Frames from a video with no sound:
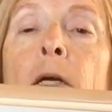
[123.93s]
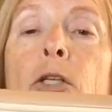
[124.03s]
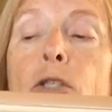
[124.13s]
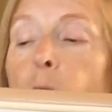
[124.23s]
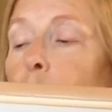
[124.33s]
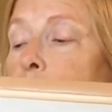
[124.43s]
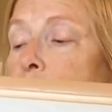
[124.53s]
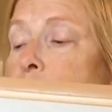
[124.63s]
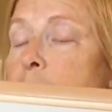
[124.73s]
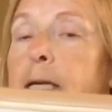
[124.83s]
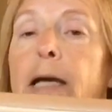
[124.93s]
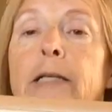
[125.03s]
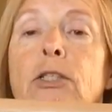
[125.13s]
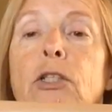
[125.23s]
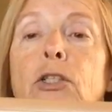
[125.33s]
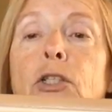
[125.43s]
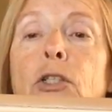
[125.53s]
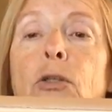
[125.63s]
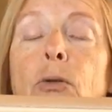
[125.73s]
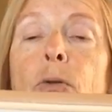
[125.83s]
So what I've decided to
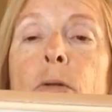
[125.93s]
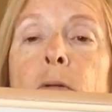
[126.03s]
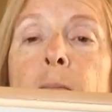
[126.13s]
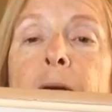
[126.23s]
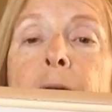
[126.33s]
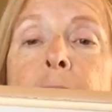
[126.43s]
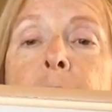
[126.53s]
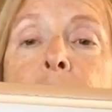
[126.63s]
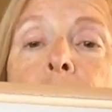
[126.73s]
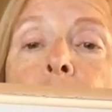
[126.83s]
do, because I still